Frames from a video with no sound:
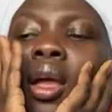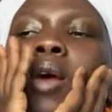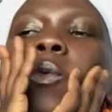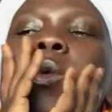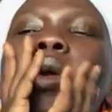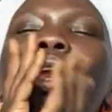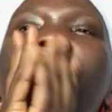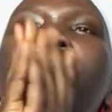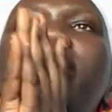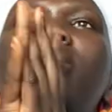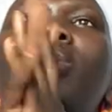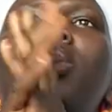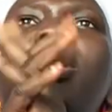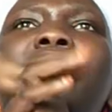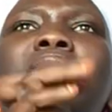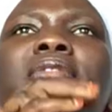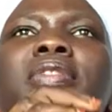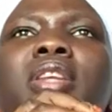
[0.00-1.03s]
When I saw
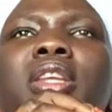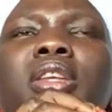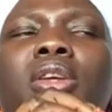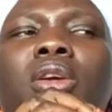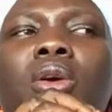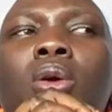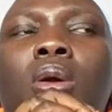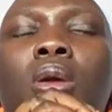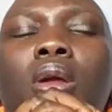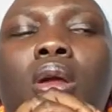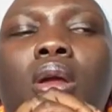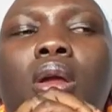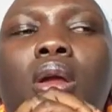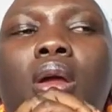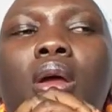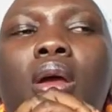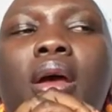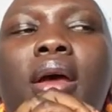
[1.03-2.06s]
that video
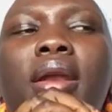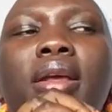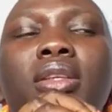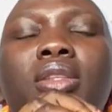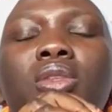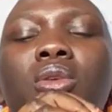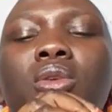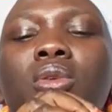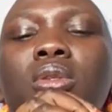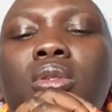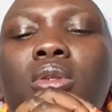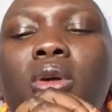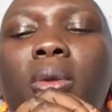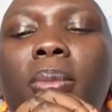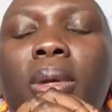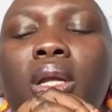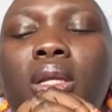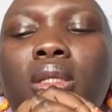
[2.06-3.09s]
and I saw those
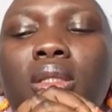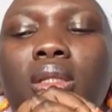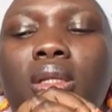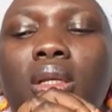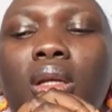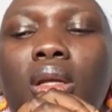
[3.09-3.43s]
comments